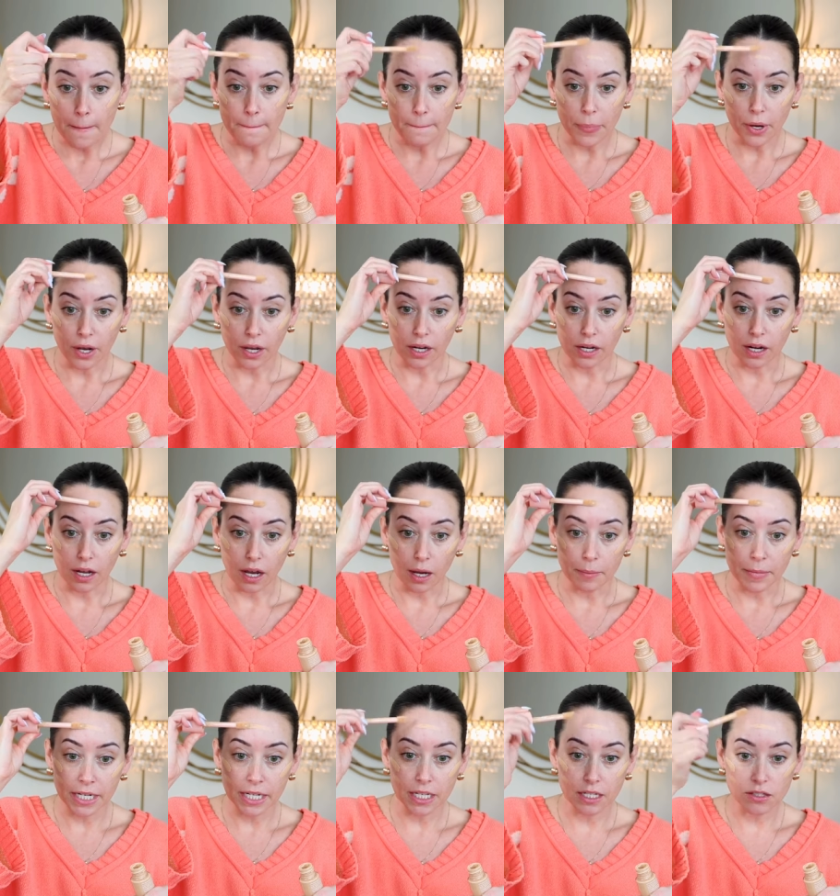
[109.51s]
but I'm
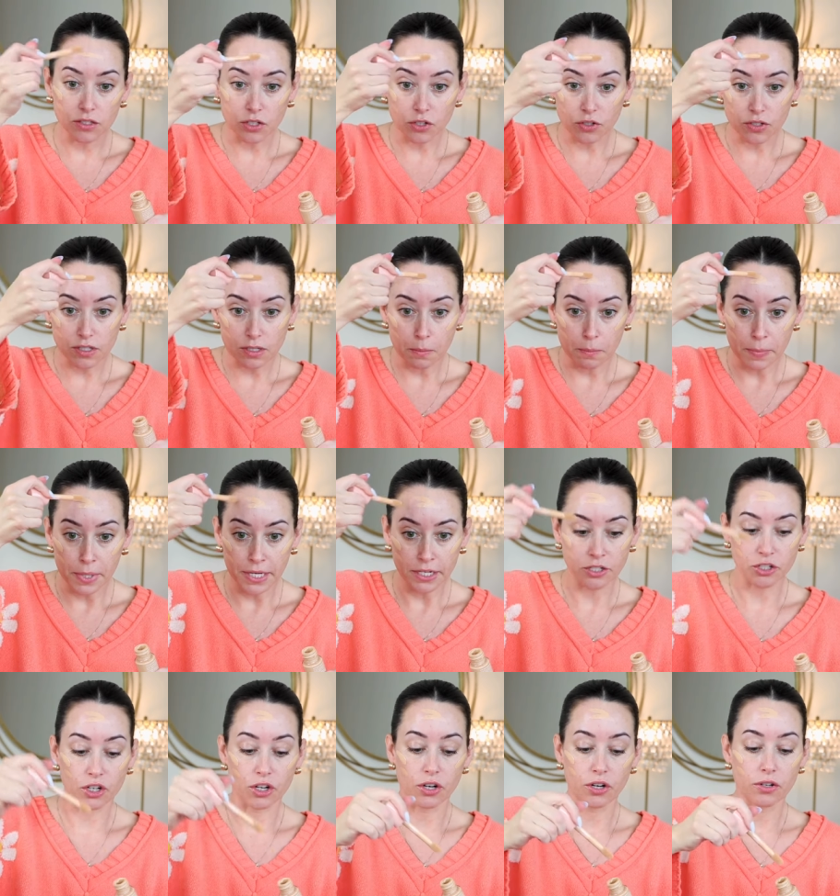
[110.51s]
gonna insert some
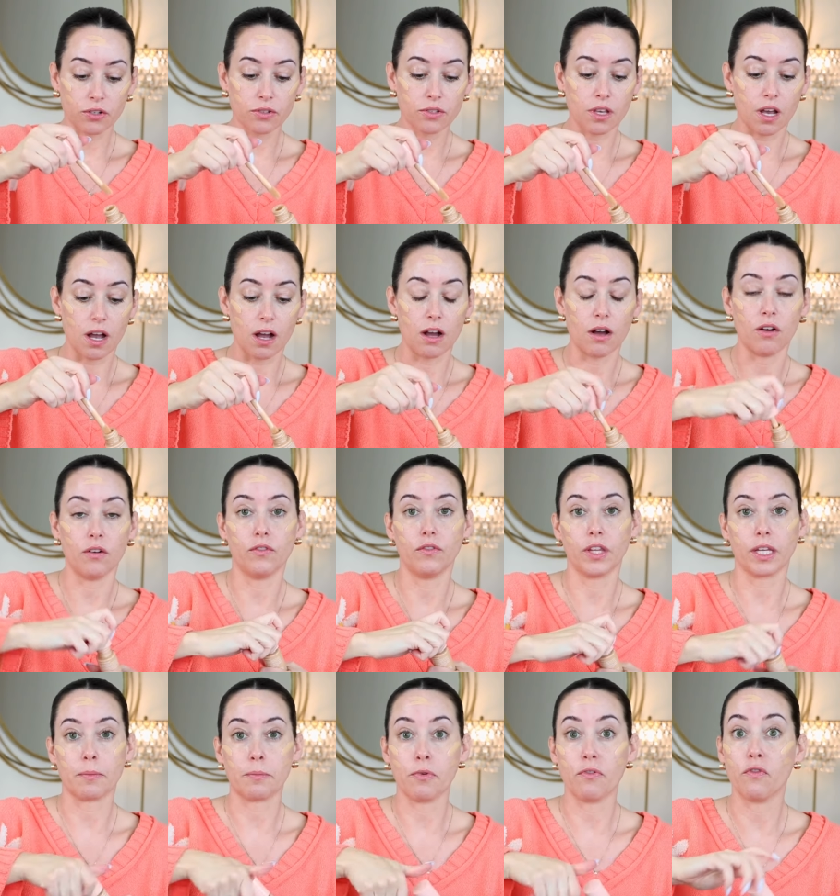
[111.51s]
pictures of
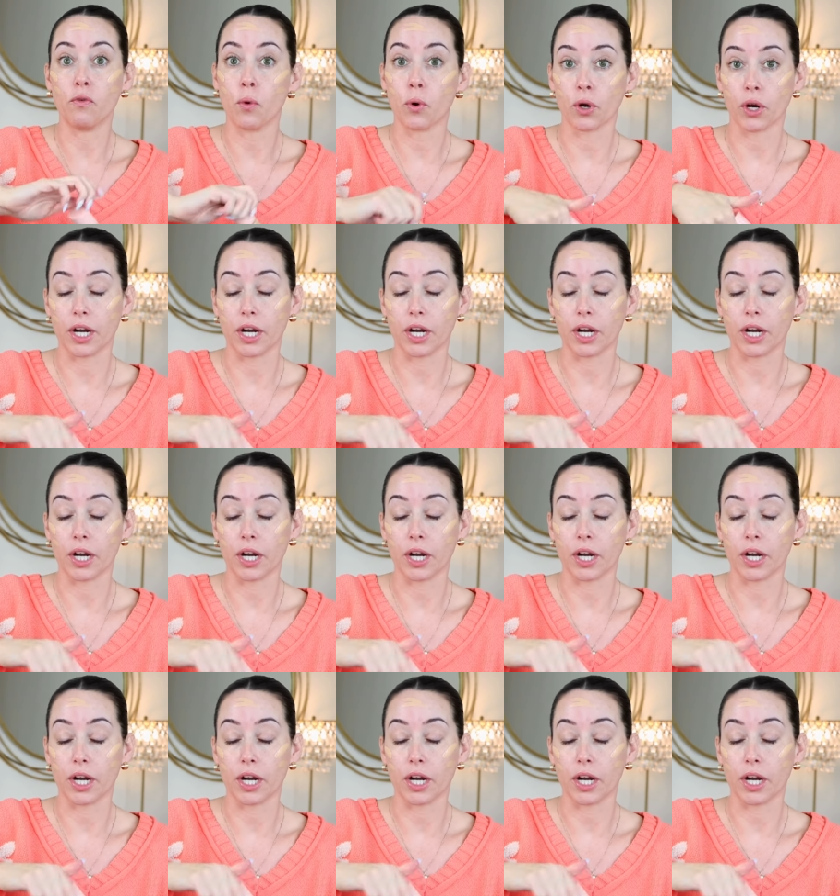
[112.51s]
like before